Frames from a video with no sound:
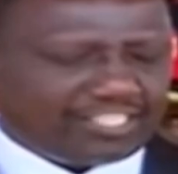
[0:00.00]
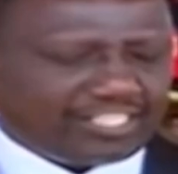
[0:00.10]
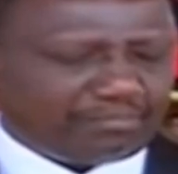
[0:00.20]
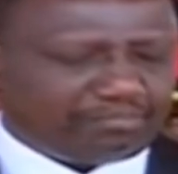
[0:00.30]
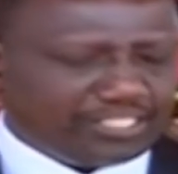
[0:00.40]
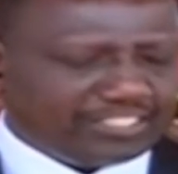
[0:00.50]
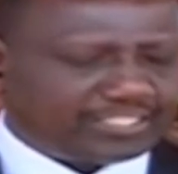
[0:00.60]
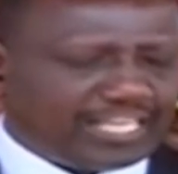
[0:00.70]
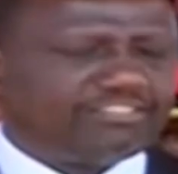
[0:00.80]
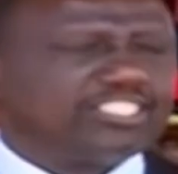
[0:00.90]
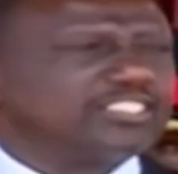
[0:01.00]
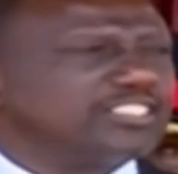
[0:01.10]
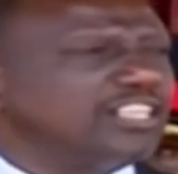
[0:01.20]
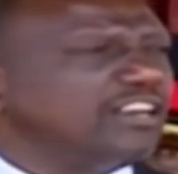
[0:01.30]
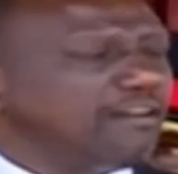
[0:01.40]
in the police service
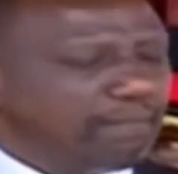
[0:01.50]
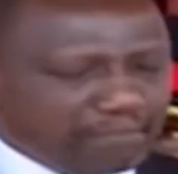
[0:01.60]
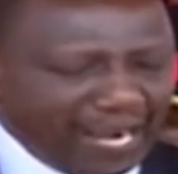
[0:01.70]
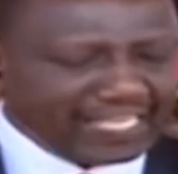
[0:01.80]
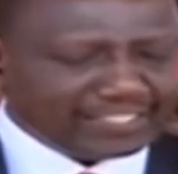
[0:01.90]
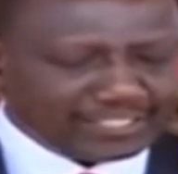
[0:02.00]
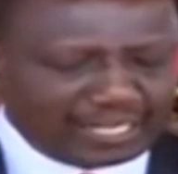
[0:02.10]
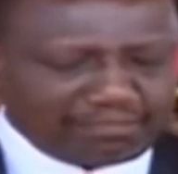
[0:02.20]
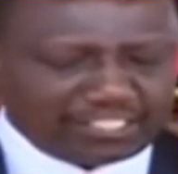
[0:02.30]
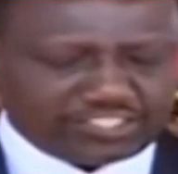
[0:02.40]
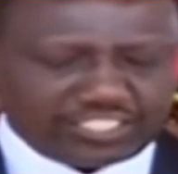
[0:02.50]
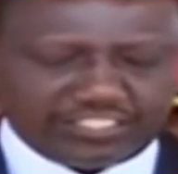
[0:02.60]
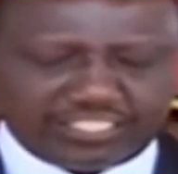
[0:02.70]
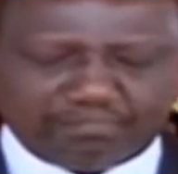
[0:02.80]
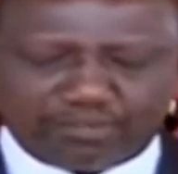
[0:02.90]
by
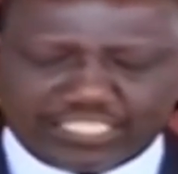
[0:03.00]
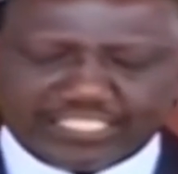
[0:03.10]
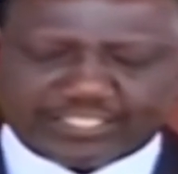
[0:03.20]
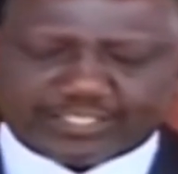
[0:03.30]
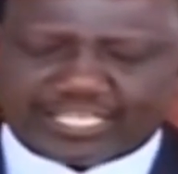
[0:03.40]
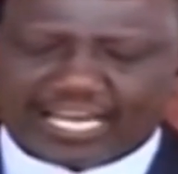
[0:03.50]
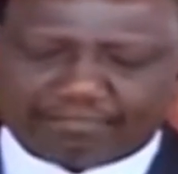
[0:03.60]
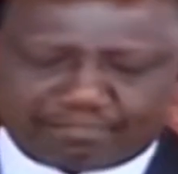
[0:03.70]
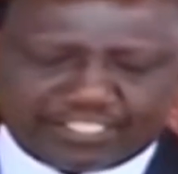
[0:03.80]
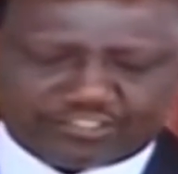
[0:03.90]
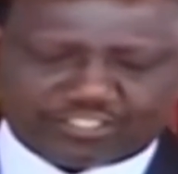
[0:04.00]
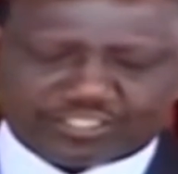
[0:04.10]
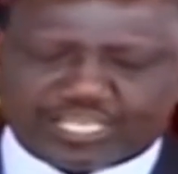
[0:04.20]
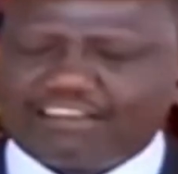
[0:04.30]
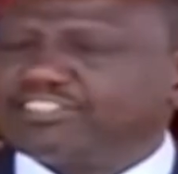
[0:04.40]
establishing the Police and Prison
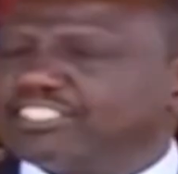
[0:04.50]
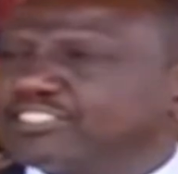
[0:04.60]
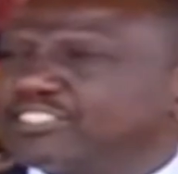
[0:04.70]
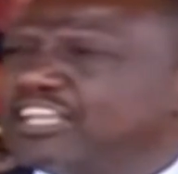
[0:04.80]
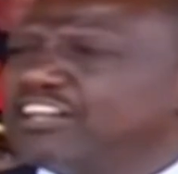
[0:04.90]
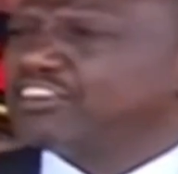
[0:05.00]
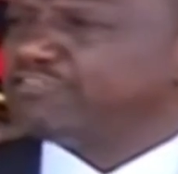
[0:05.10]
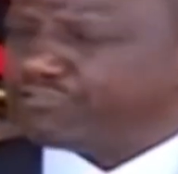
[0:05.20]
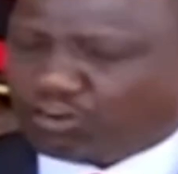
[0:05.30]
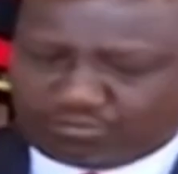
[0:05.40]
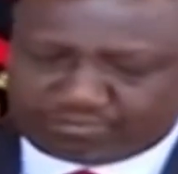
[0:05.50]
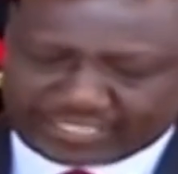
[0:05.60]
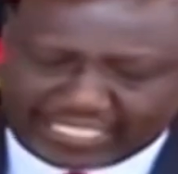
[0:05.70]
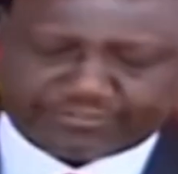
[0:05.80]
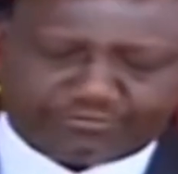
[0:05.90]
Service Reform
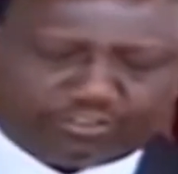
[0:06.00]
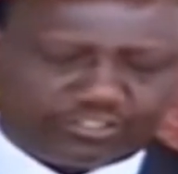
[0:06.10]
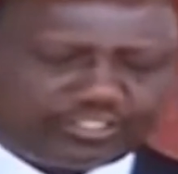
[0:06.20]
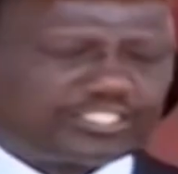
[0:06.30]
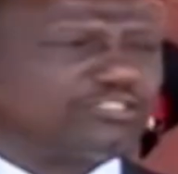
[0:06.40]
Task Force that